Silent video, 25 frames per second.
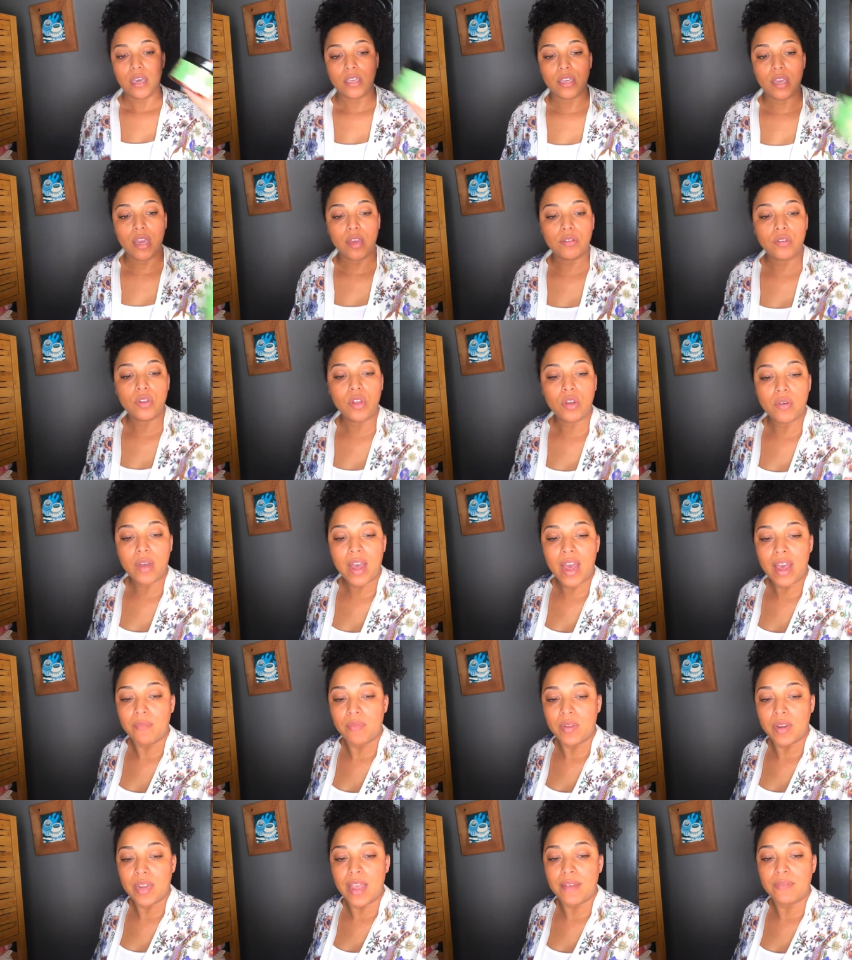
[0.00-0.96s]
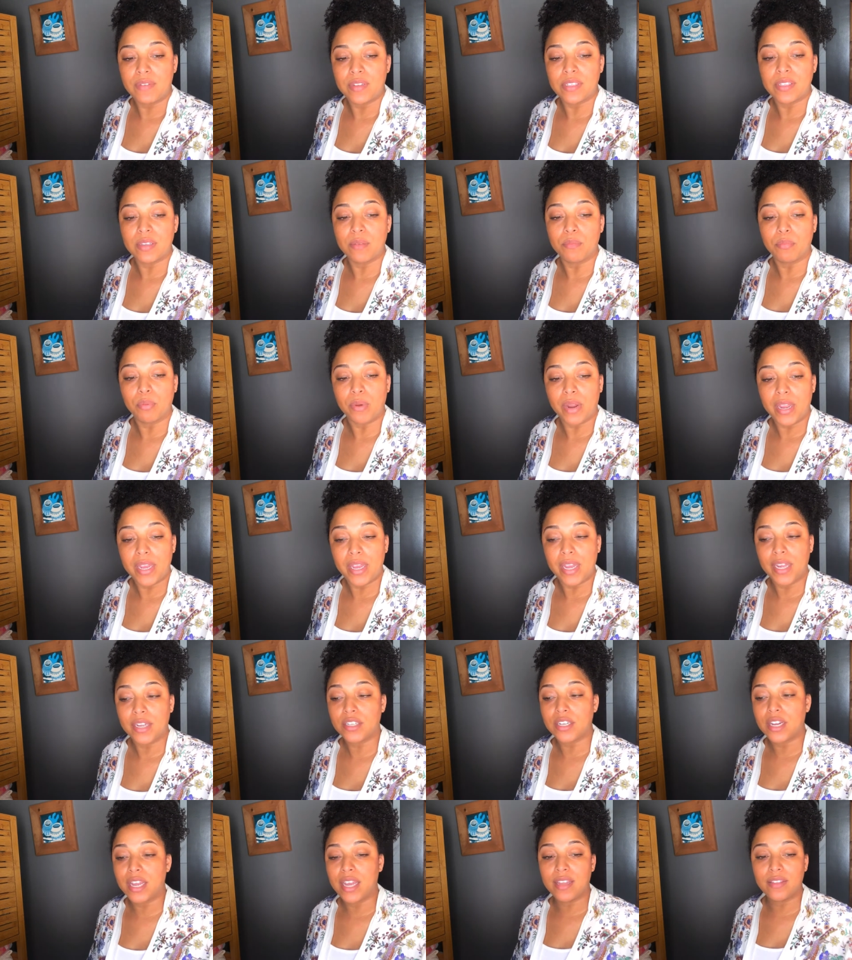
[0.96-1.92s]
Y'all know I've been having some
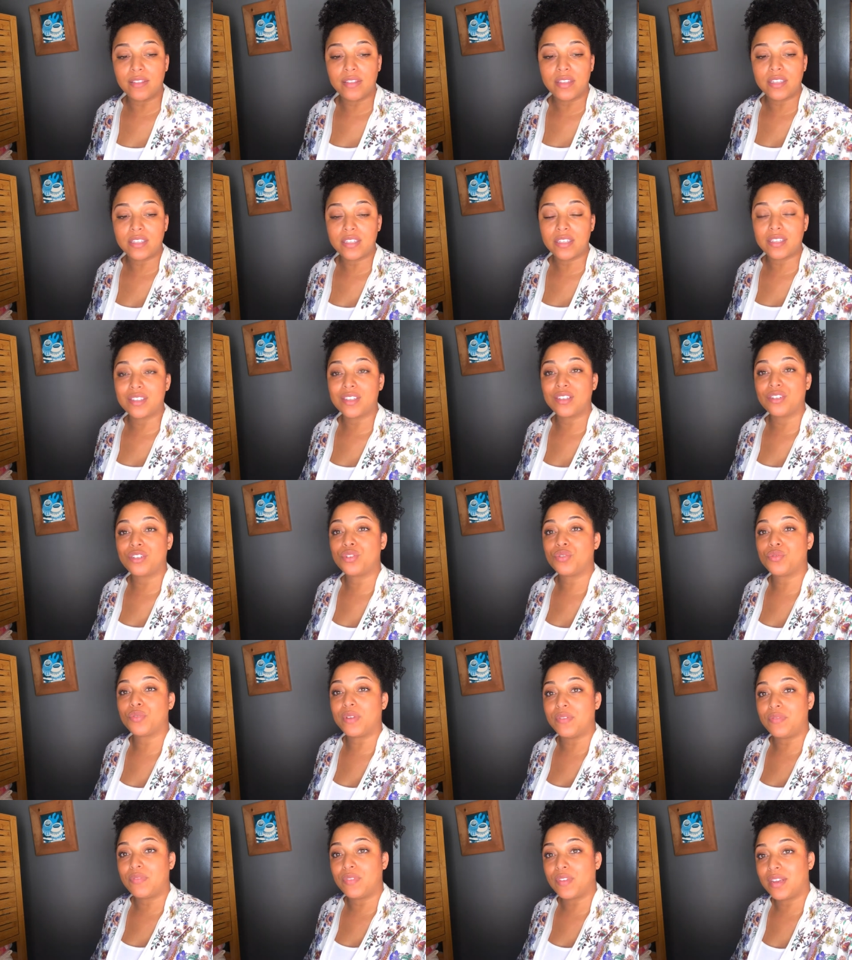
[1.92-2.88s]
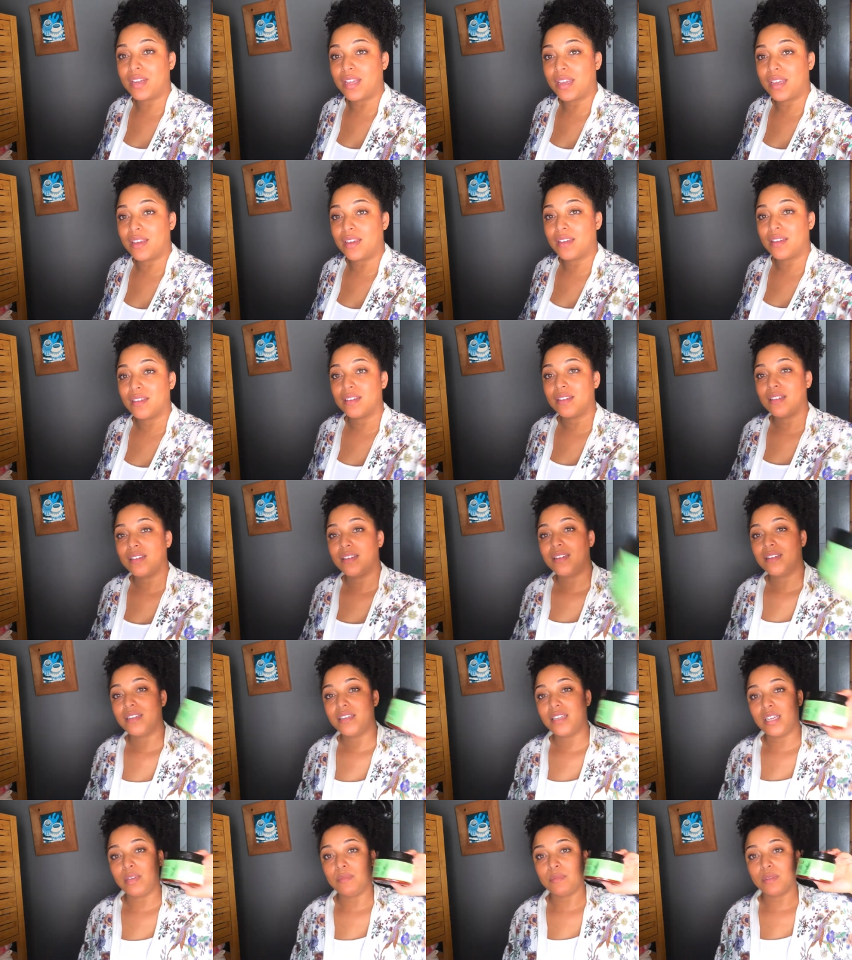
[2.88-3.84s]
breakage and this is a strengthening
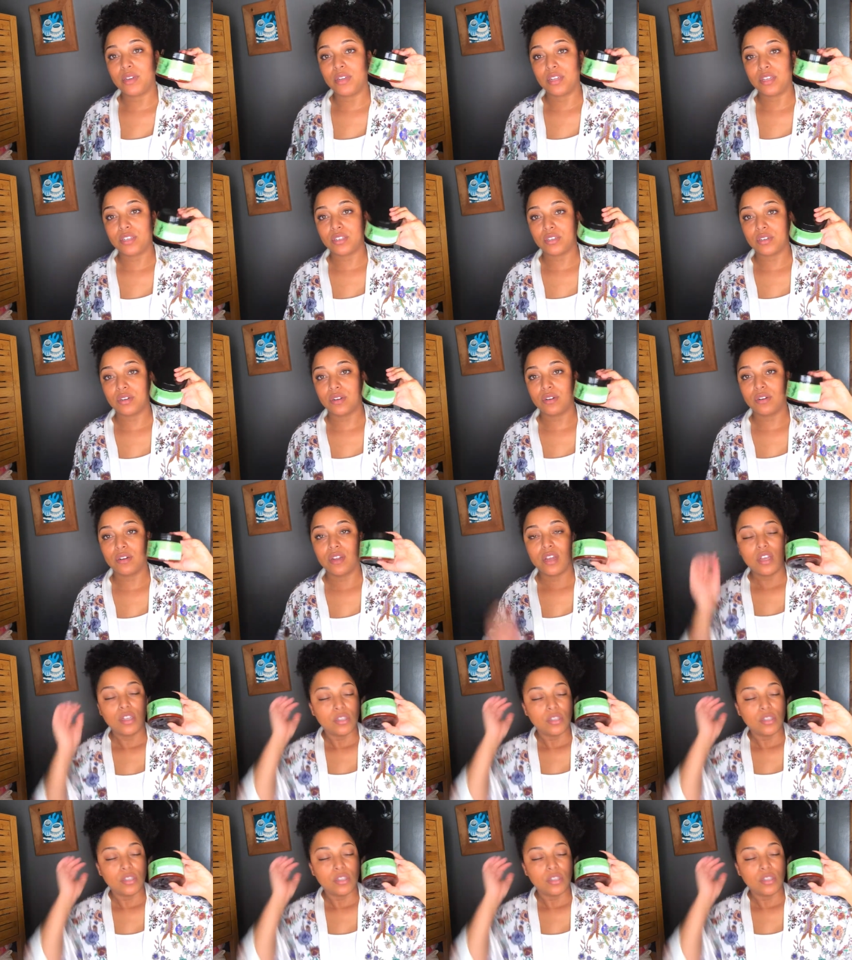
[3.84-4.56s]
deep conditioner.